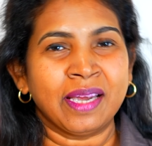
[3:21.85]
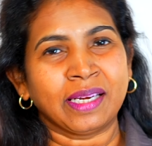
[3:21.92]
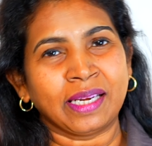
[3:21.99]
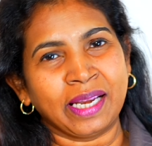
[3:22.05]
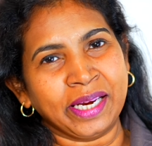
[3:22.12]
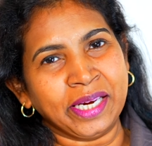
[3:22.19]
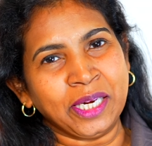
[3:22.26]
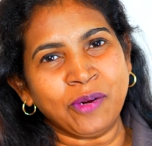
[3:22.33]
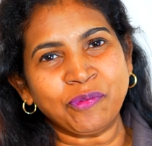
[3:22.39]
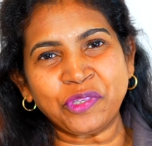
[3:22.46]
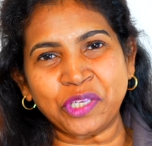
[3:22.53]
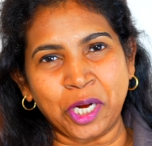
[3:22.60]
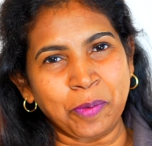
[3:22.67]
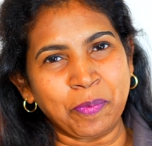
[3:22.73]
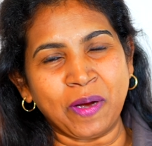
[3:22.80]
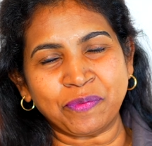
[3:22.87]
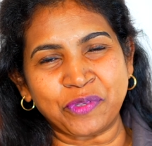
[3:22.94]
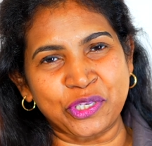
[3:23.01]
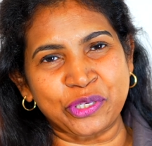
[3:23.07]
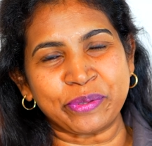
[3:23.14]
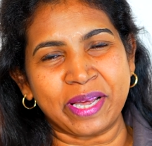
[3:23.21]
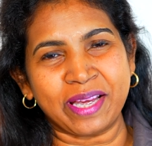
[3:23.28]
Lion of Tribe of
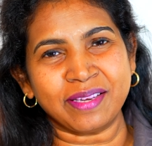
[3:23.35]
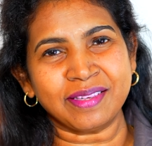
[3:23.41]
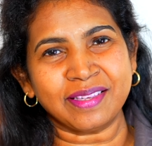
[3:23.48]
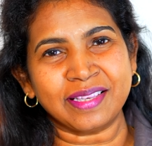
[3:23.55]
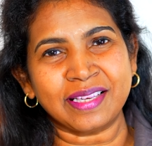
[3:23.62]
Judah